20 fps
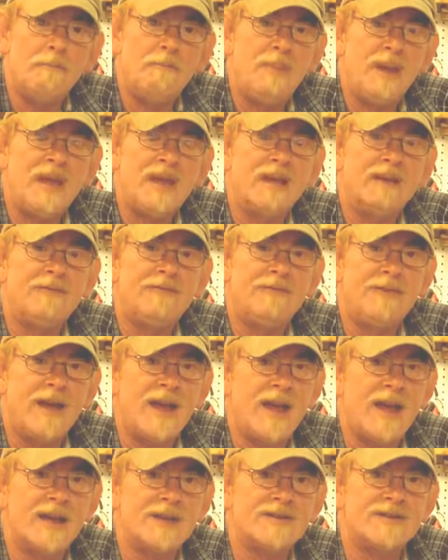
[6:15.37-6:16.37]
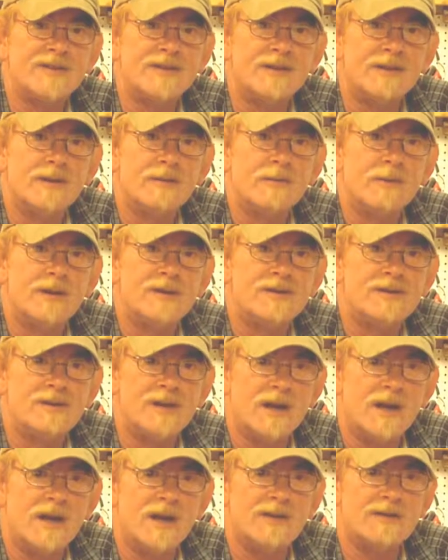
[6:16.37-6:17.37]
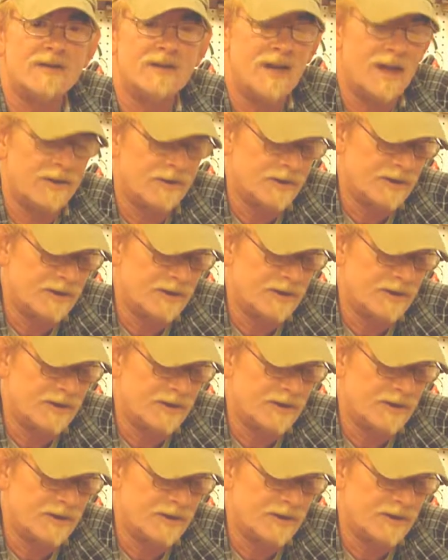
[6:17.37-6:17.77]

big and fast, which is another